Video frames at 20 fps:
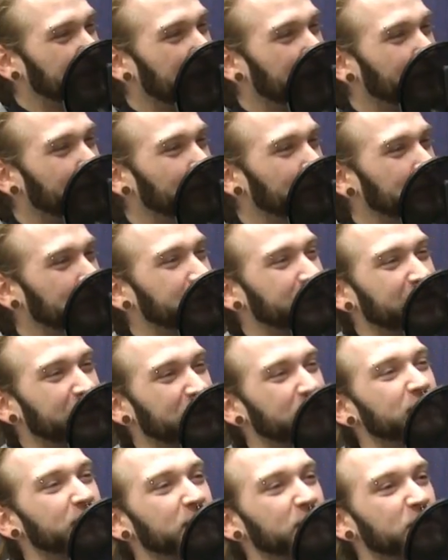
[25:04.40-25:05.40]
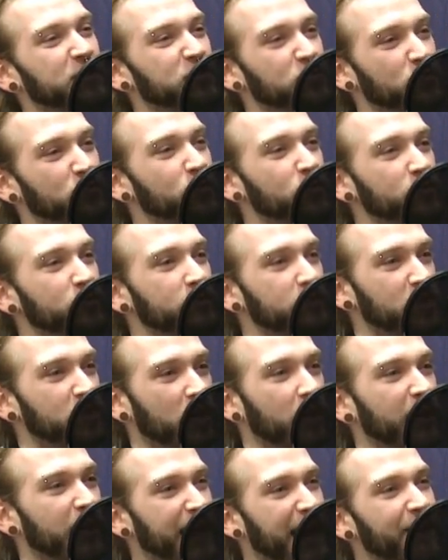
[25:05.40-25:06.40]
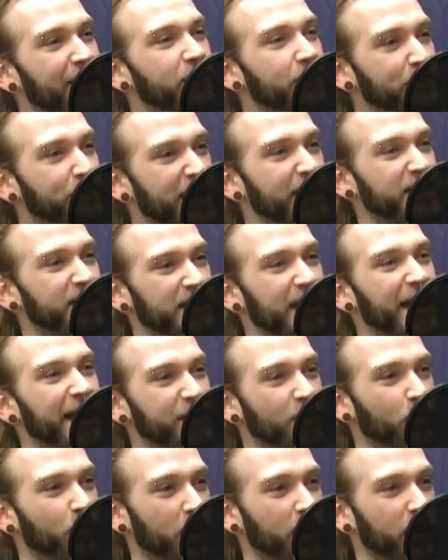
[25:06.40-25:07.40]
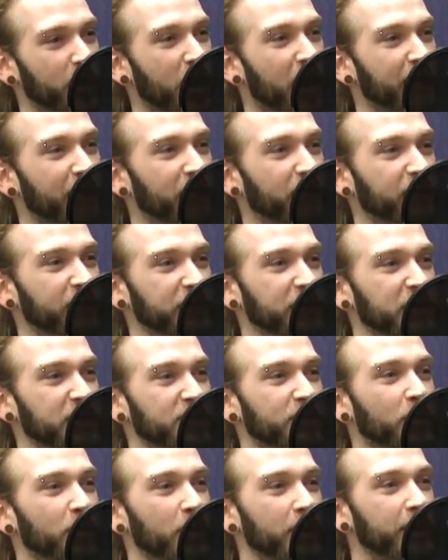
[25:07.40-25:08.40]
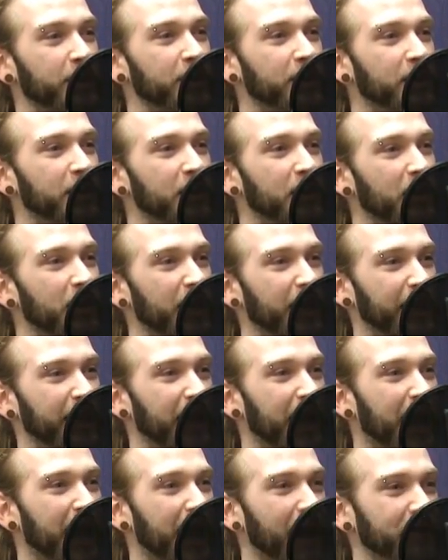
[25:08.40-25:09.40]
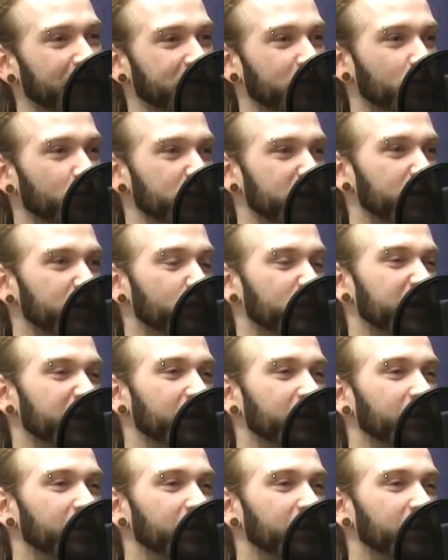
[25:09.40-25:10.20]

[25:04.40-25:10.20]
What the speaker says: with edibles, then you don't have a baseline to work off of at this point. Like so what's